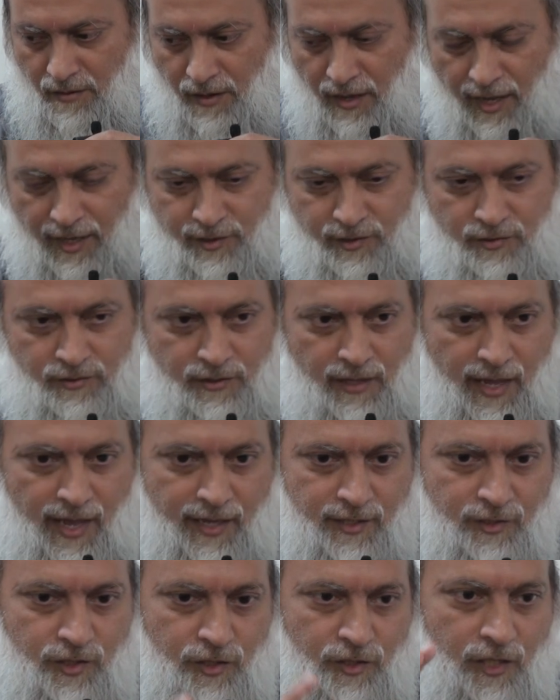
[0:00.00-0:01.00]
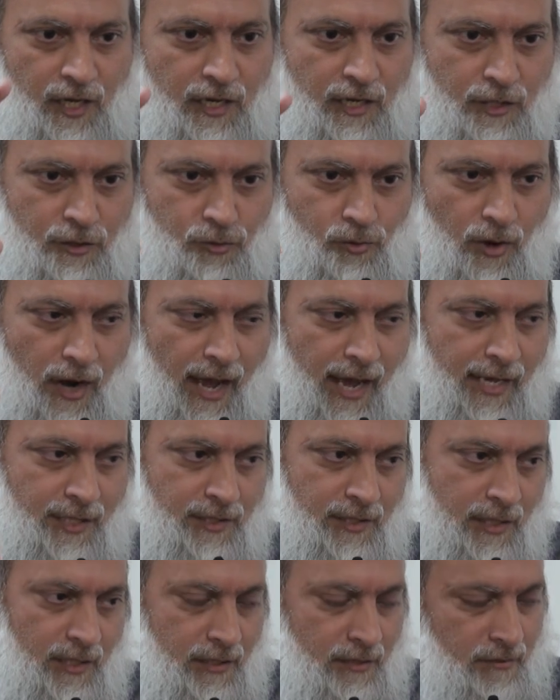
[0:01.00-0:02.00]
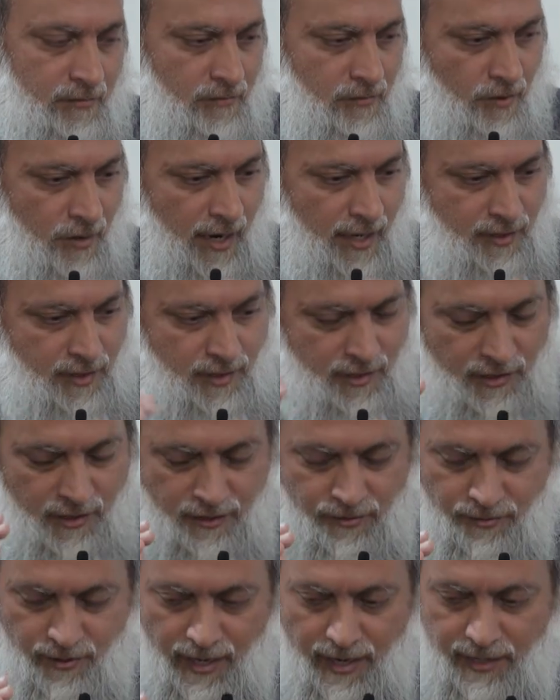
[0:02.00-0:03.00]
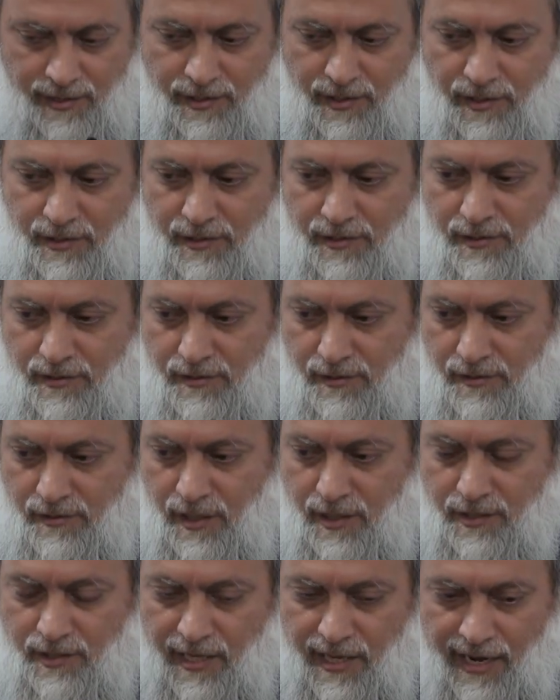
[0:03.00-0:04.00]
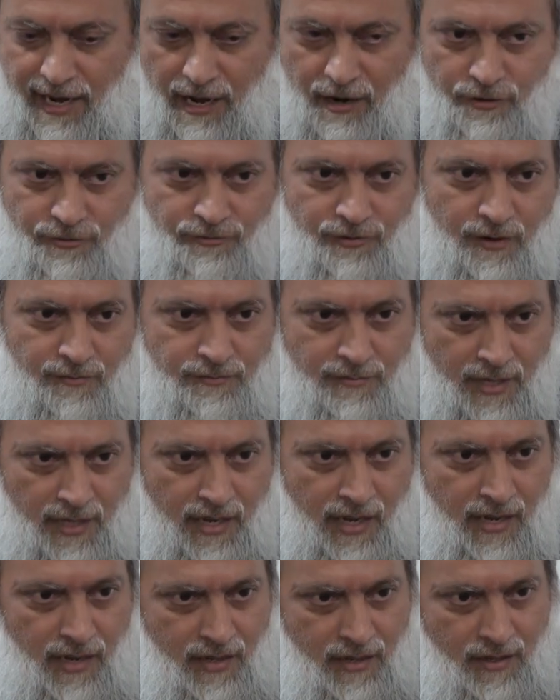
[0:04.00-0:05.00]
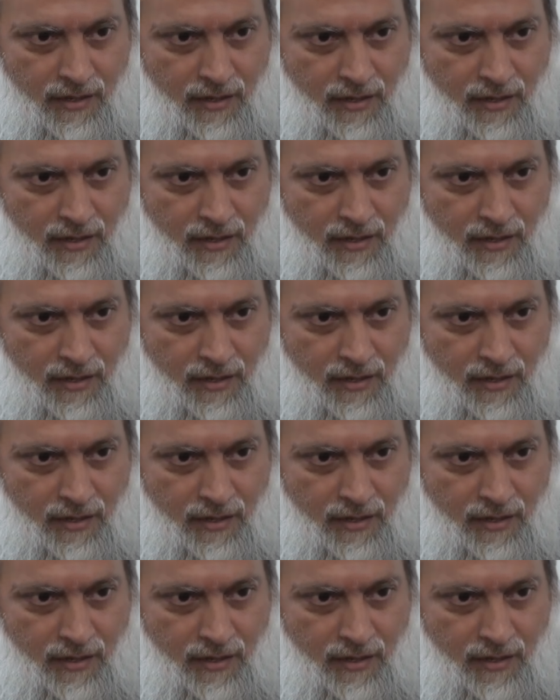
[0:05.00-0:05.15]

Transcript: as the sun is rising, or as the sun rises, they set out from Mina